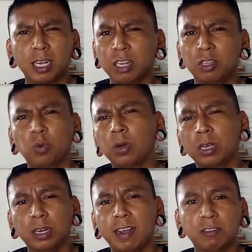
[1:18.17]
how to do a one
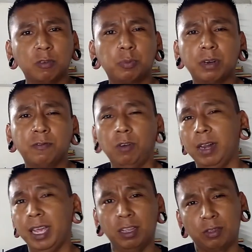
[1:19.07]
color halftone print for
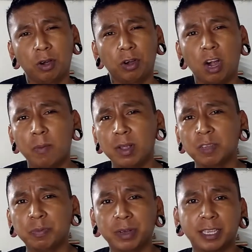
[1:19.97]
light and dark
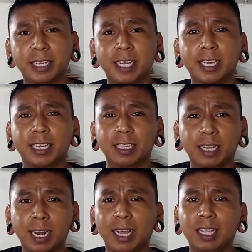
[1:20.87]
garments, but
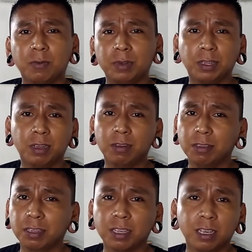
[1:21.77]
did not like the
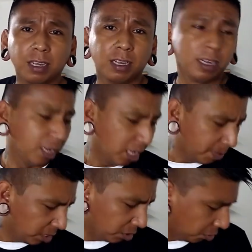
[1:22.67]
results.
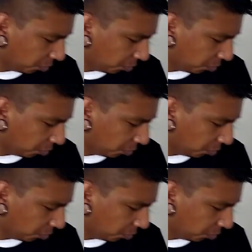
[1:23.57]
I'm just gonna